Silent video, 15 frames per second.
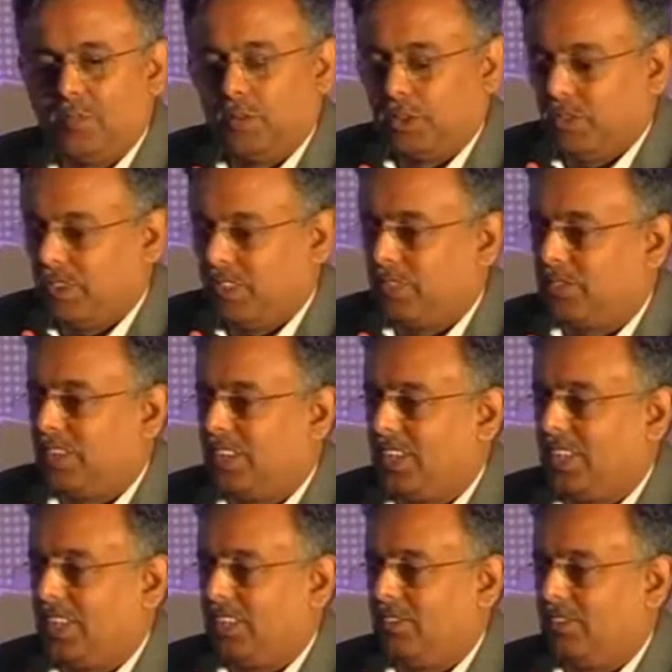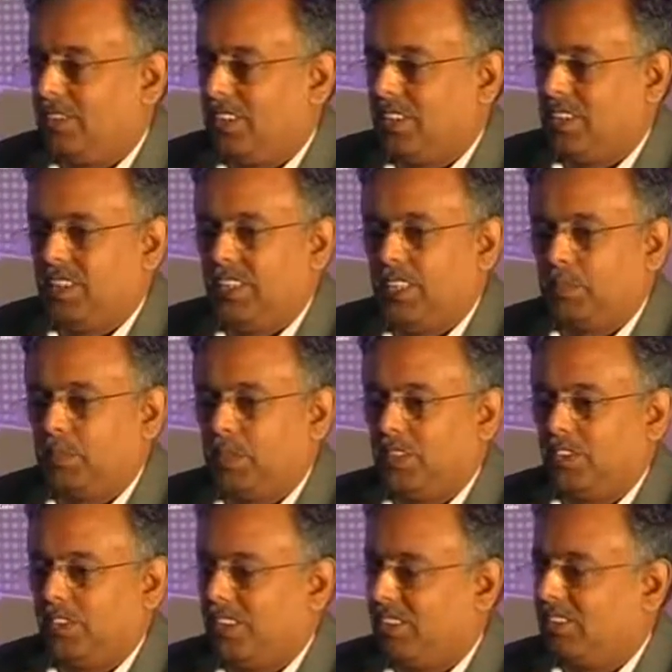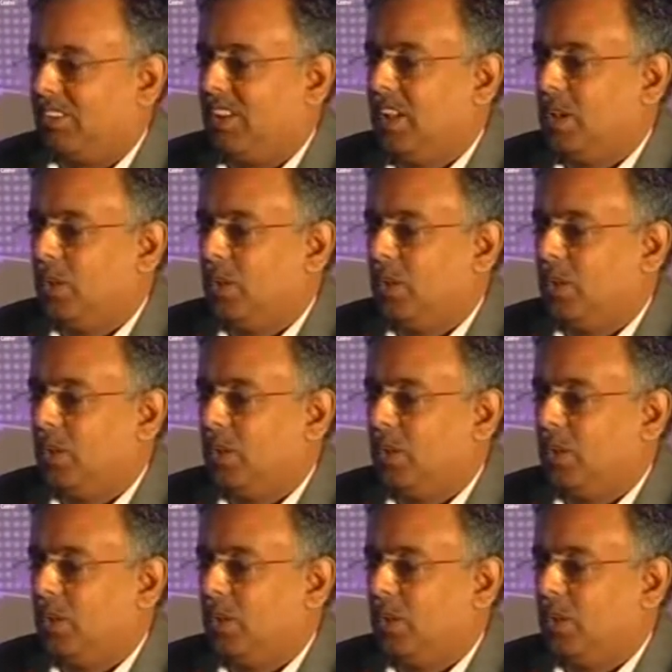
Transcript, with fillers: but you definitely have uh, depth in skills.